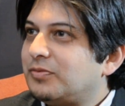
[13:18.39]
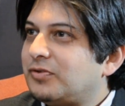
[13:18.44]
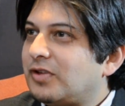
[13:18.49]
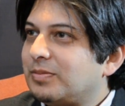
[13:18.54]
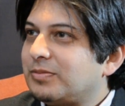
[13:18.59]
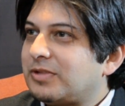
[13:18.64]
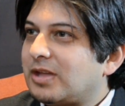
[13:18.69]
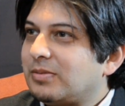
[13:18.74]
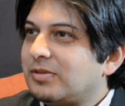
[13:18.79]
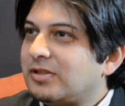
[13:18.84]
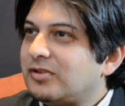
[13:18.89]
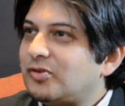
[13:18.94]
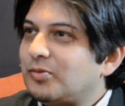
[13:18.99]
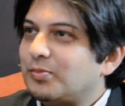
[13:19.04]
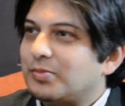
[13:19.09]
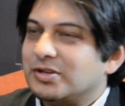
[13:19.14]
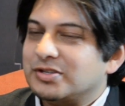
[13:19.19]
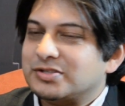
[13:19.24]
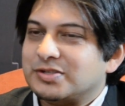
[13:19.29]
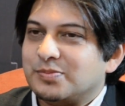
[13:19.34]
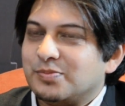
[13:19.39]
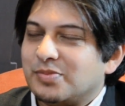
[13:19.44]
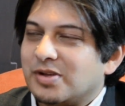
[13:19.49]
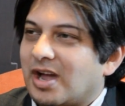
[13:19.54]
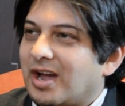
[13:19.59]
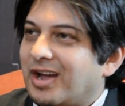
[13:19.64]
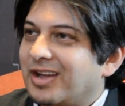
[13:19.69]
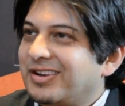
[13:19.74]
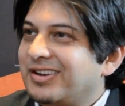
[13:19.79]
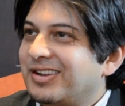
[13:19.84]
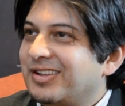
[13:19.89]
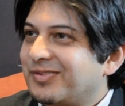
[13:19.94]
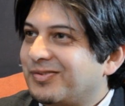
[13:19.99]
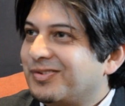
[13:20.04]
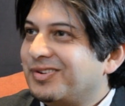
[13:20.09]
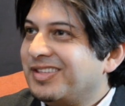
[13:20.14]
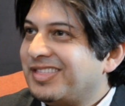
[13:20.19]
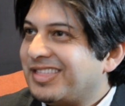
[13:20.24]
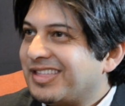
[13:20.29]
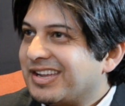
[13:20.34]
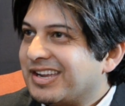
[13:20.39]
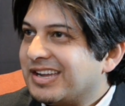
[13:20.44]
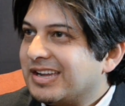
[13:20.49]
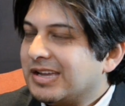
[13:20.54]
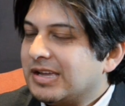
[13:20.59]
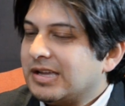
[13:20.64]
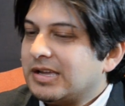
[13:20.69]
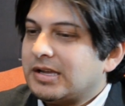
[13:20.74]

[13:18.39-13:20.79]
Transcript: Sometimes there's a person behind everything,